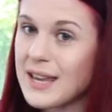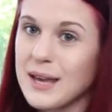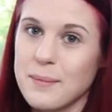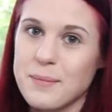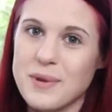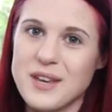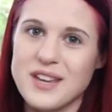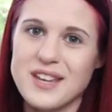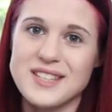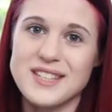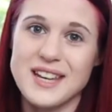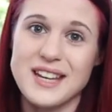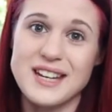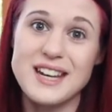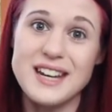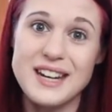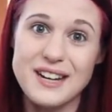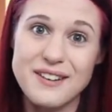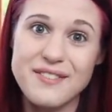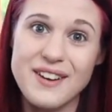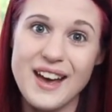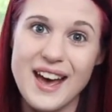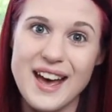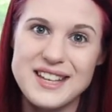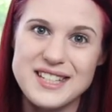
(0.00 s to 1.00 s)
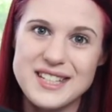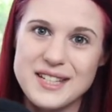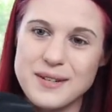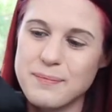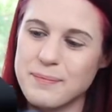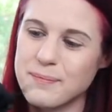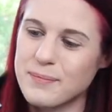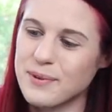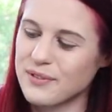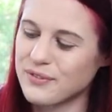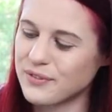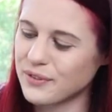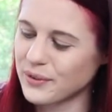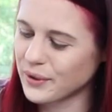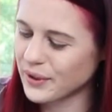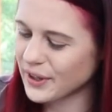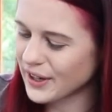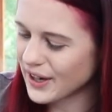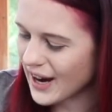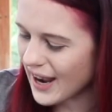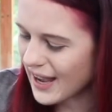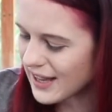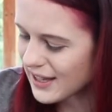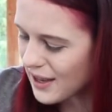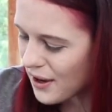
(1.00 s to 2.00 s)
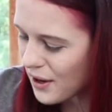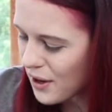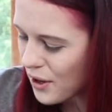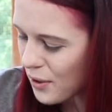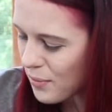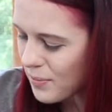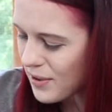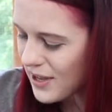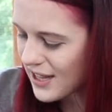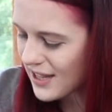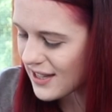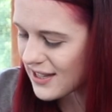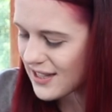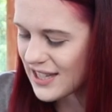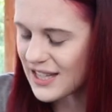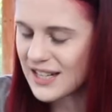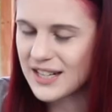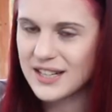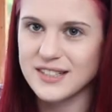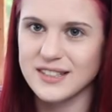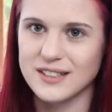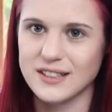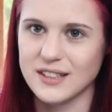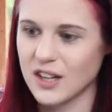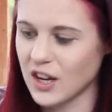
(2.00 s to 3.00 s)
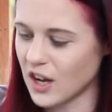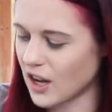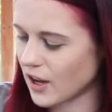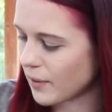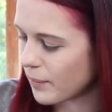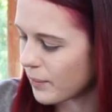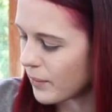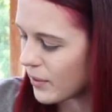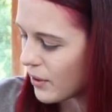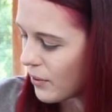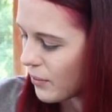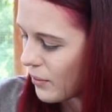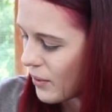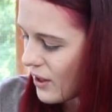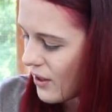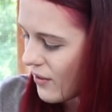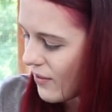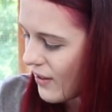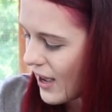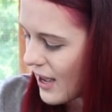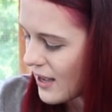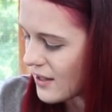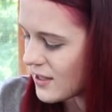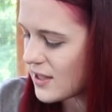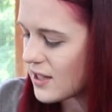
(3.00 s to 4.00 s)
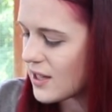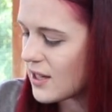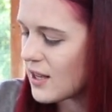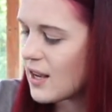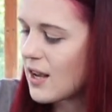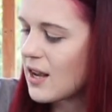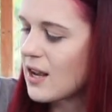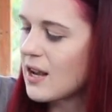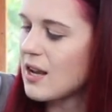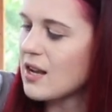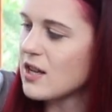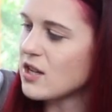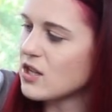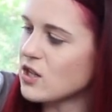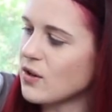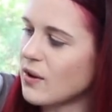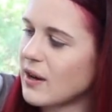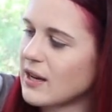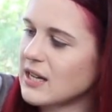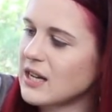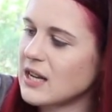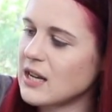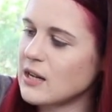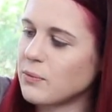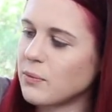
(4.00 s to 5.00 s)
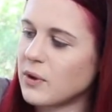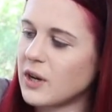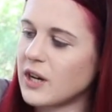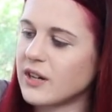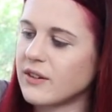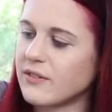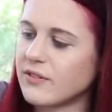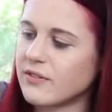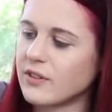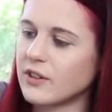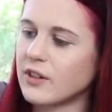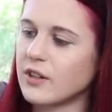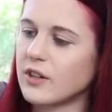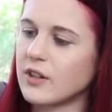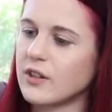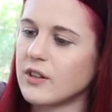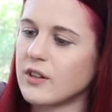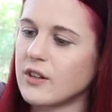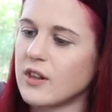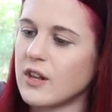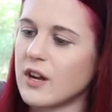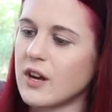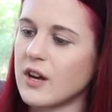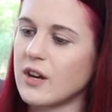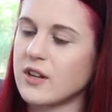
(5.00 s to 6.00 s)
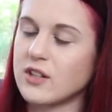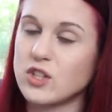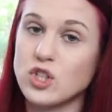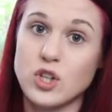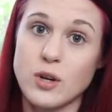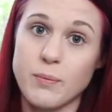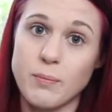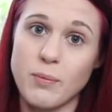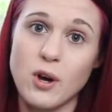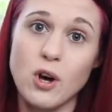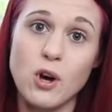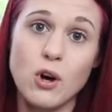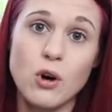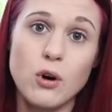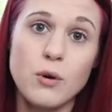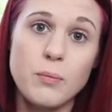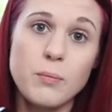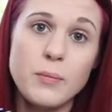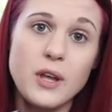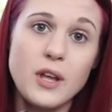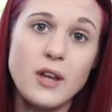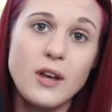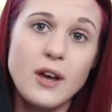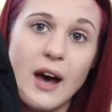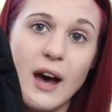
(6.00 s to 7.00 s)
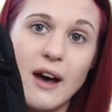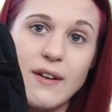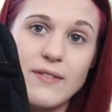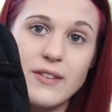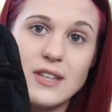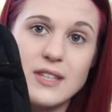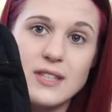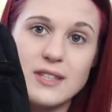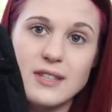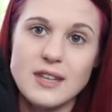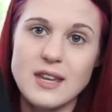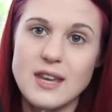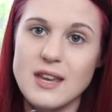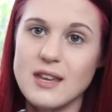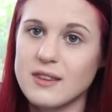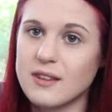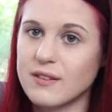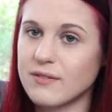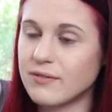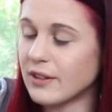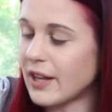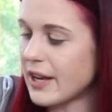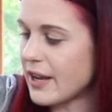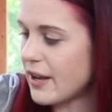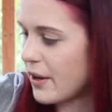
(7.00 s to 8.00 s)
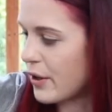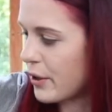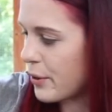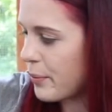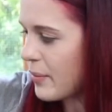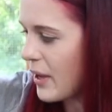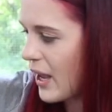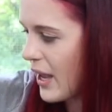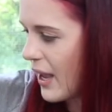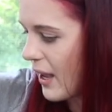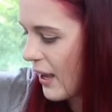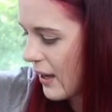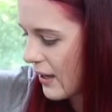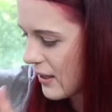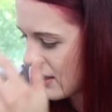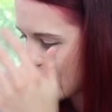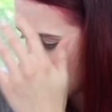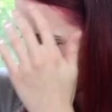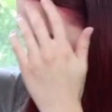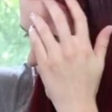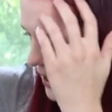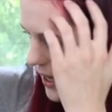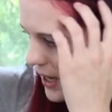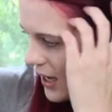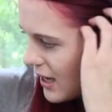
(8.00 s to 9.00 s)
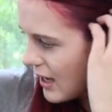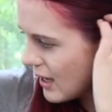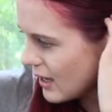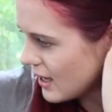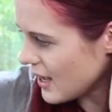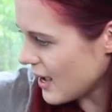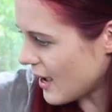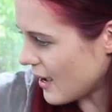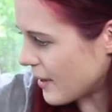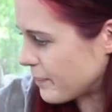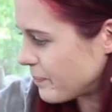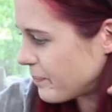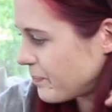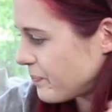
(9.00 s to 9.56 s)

because I need a vest before I go because he doesn't come with a vest. So I need one for the trip home, obviously, the flight home, and yeah.